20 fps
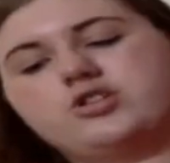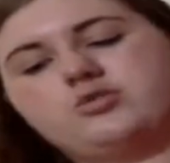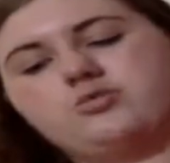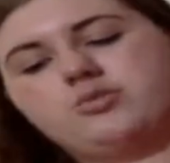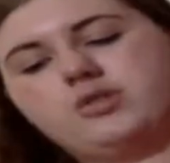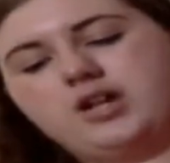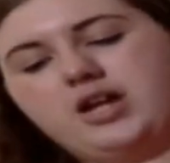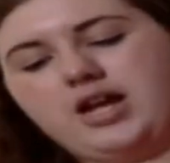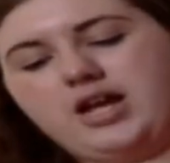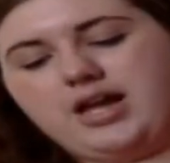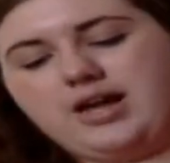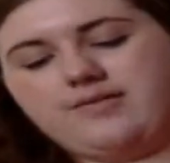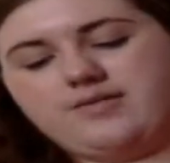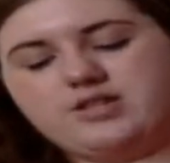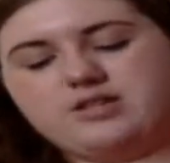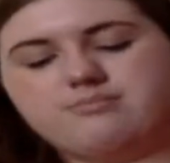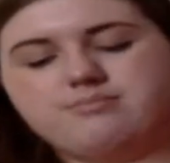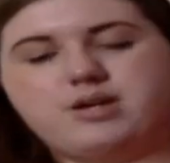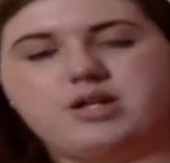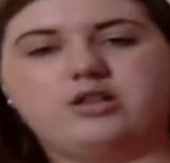first one
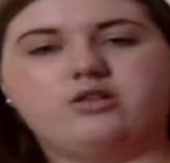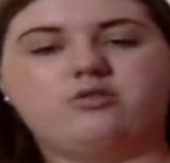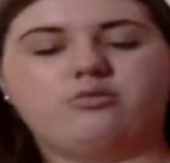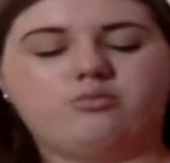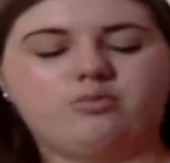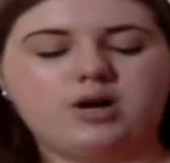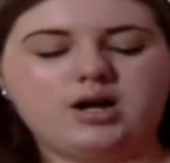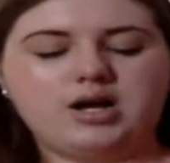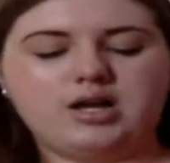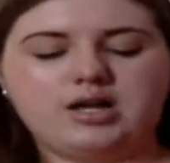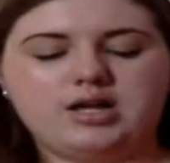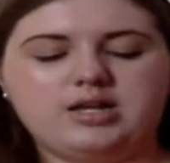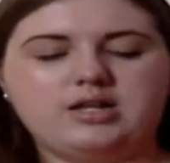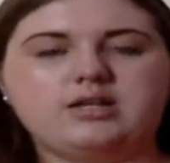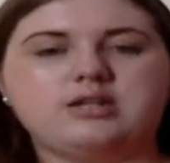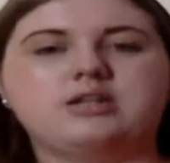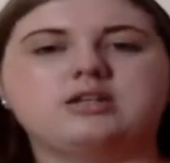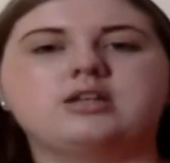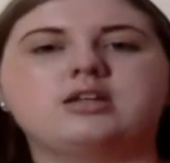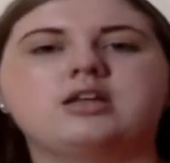I have is Mellow
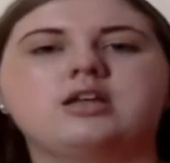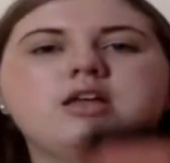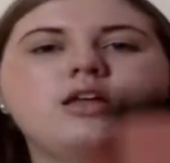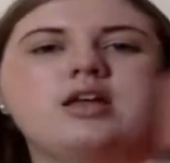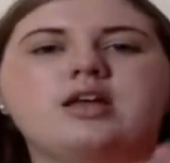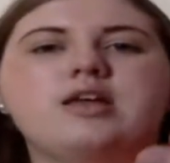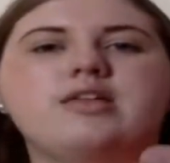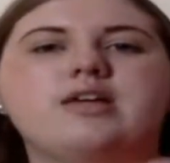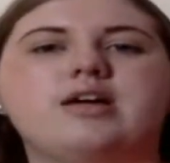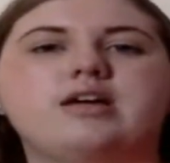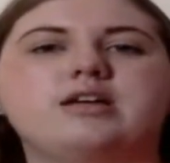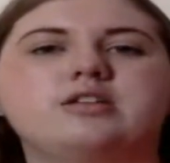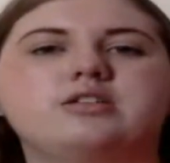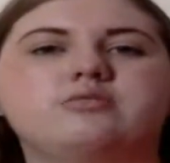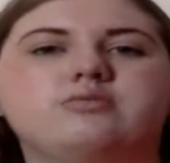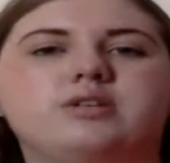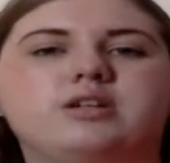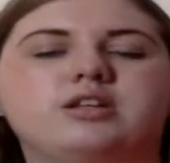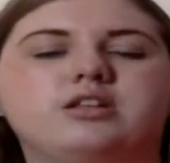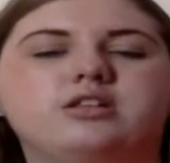Wine.
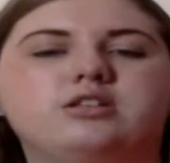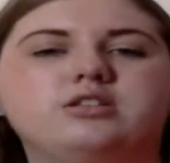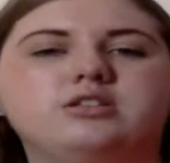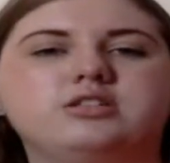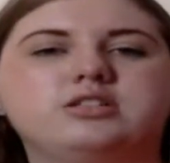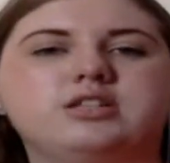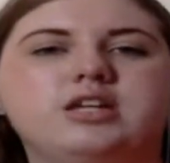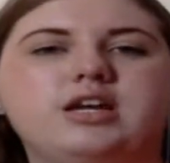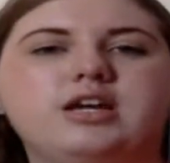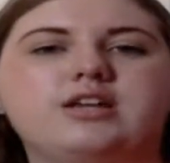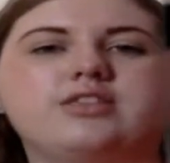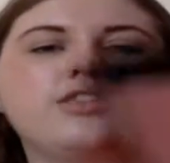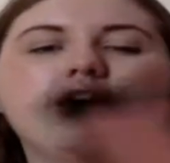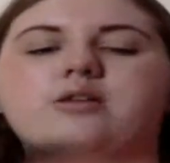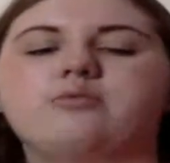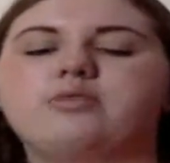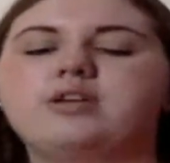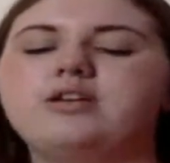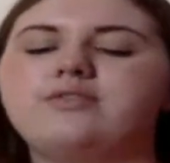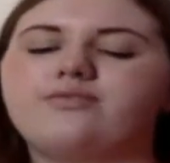That is what it looks
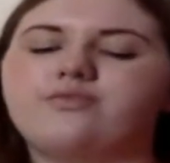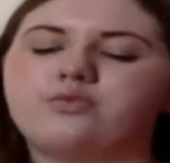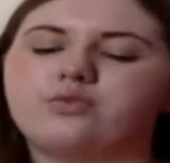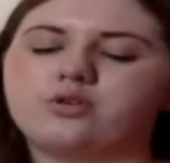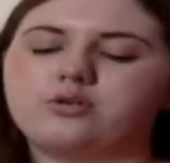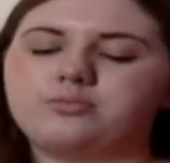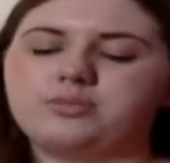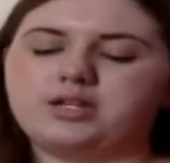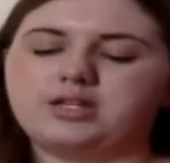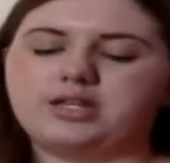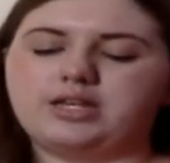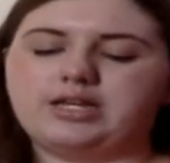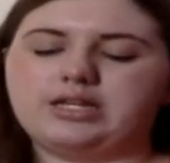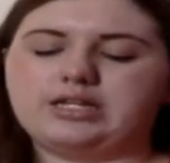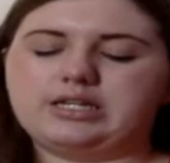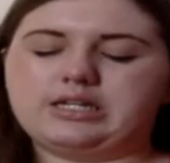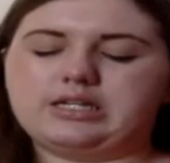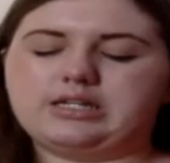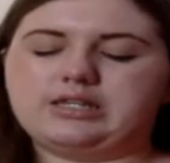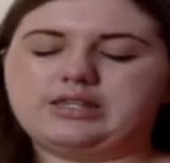like. They
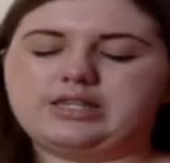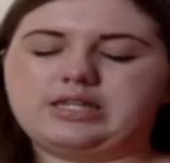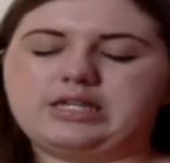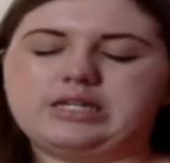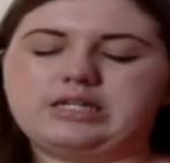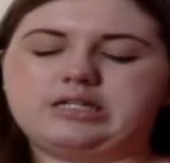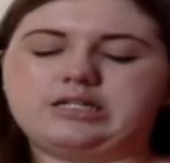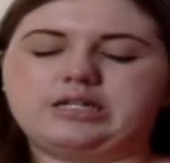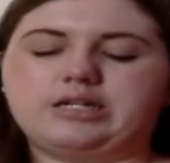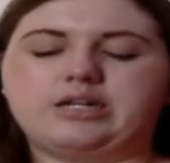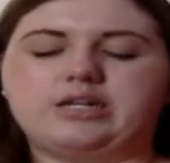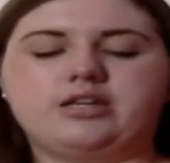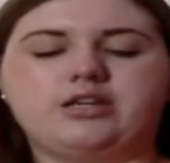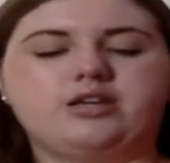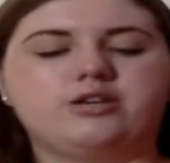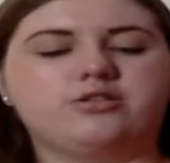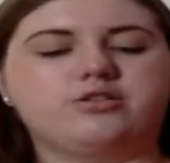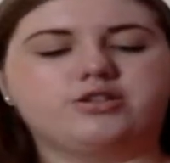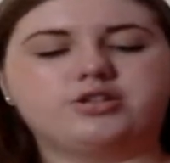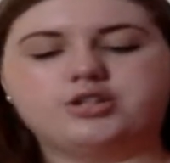reformulated these
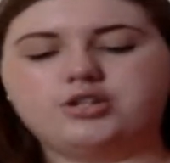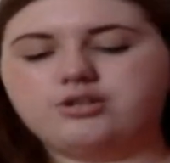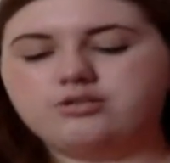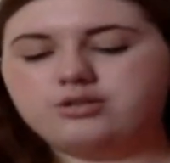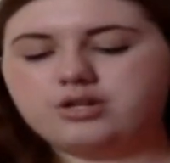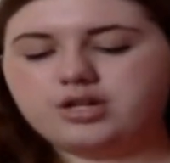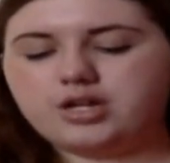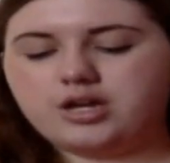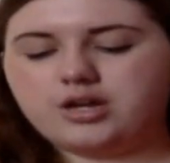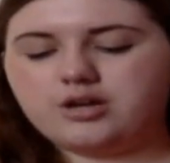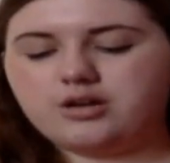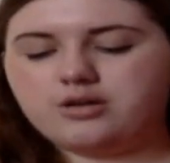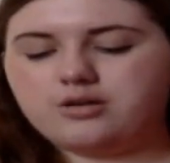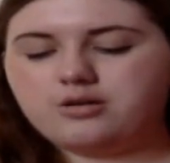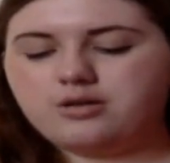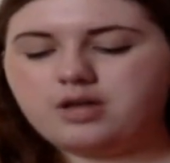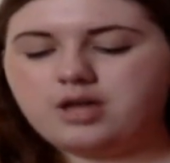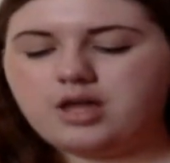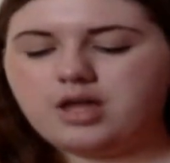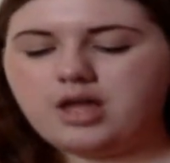like a year or two
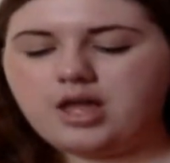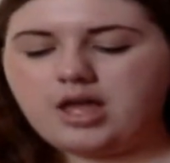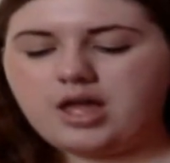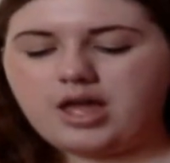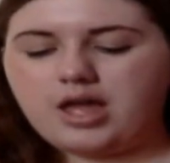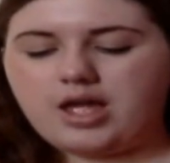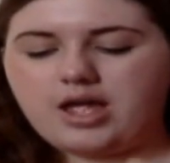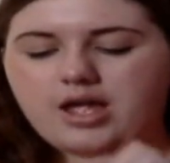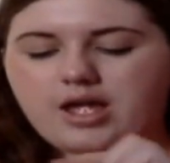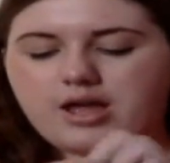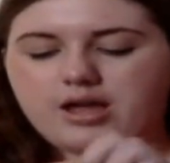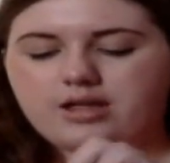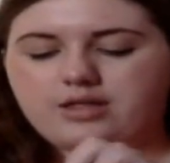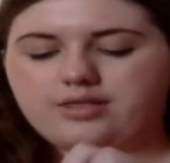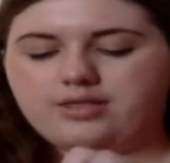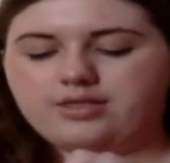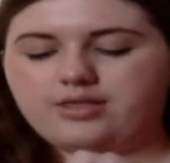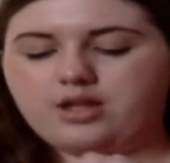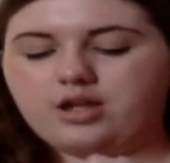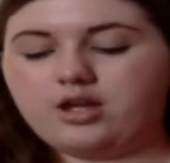ago,
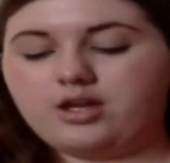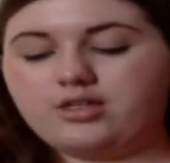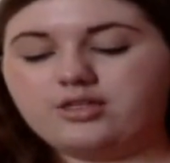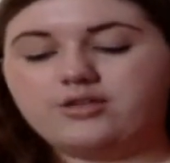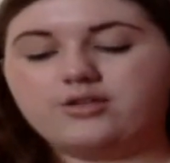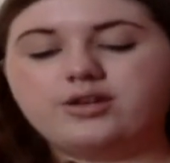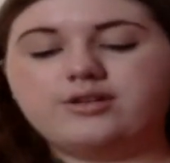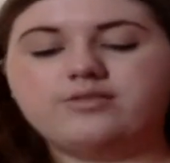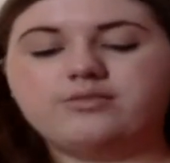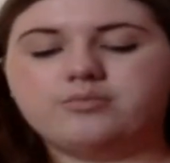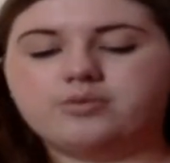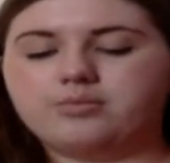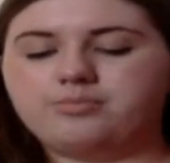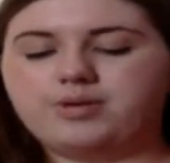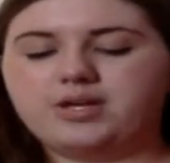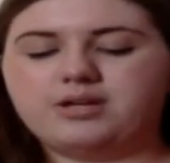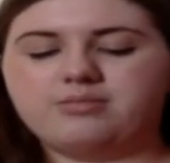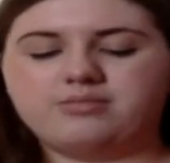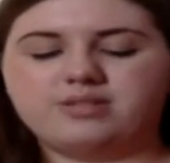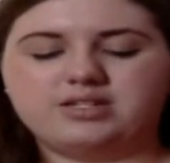and they're
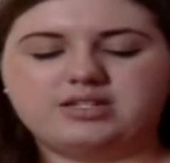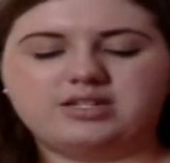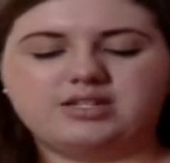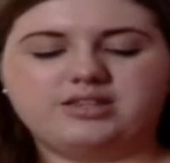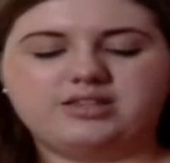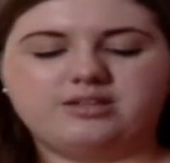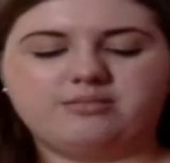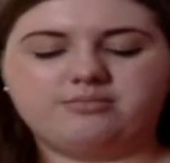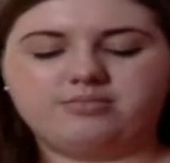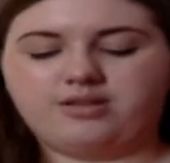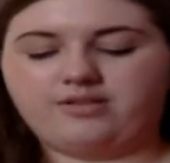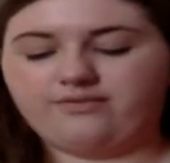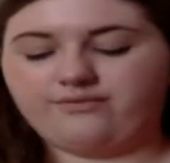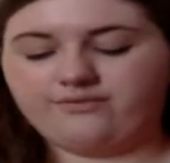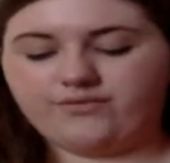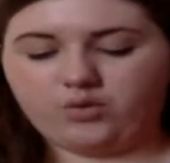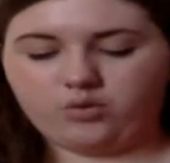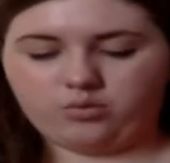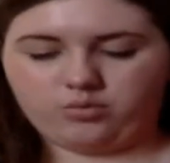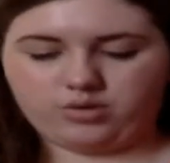even more pigmented than
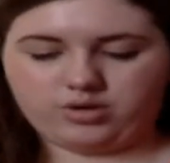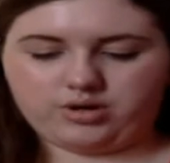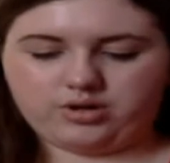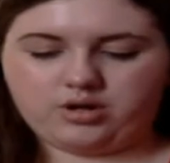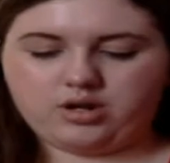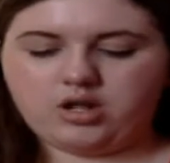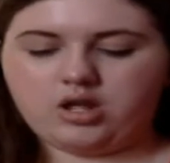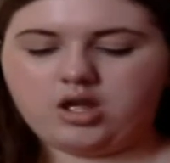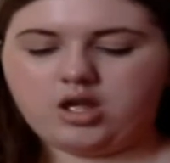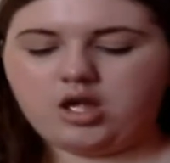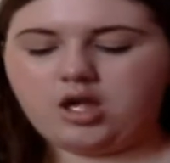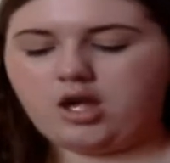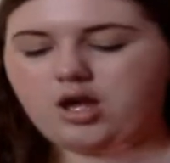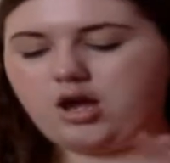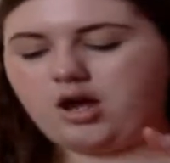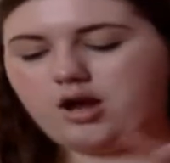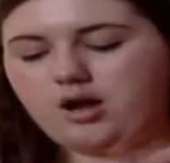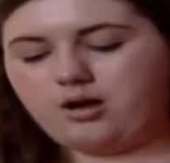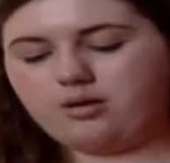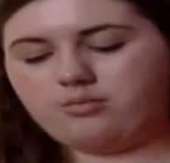before,
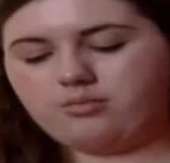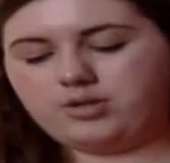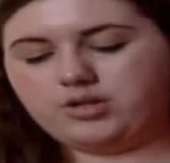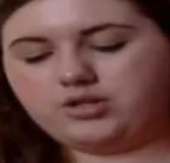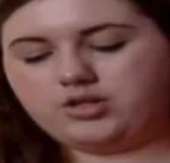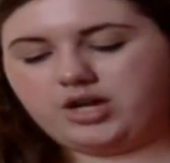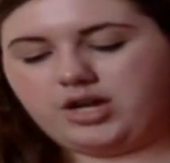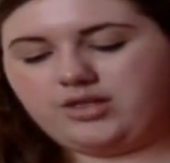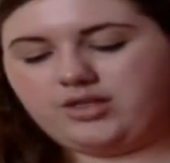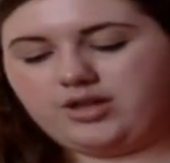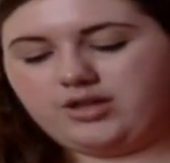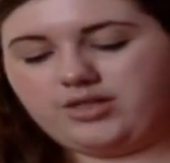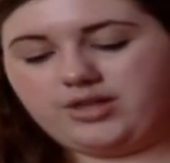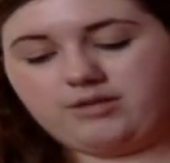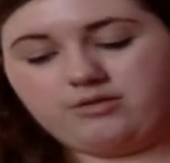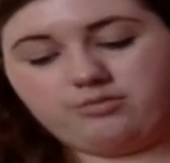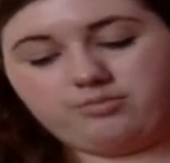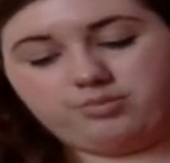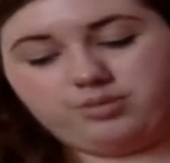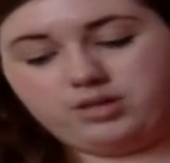which I
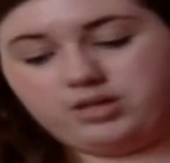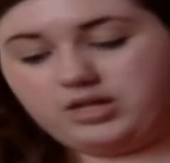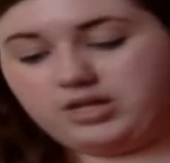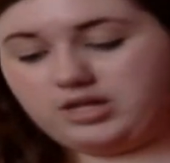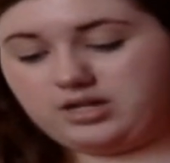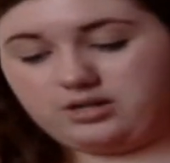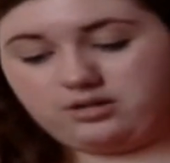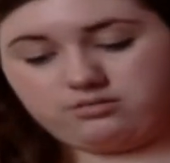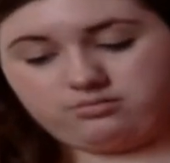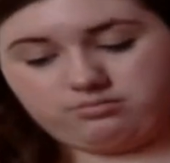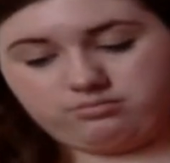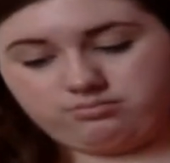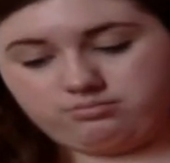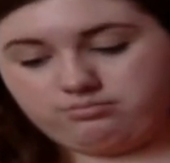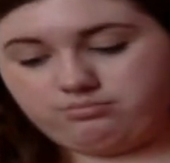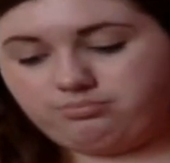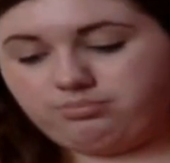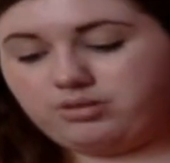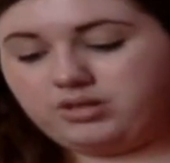thought they were plenty